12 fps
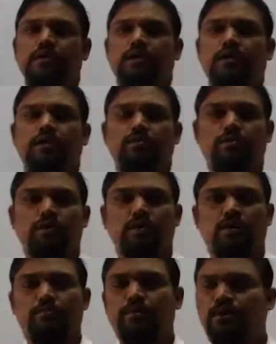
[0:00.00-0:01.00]
equal
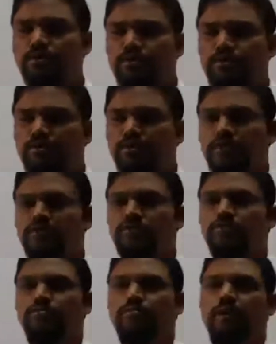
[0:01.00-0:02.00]
opportunities
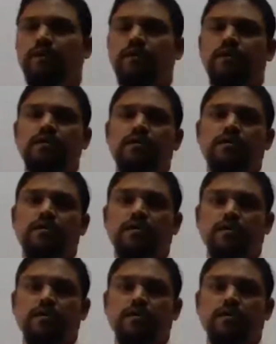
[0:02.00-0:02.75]
to men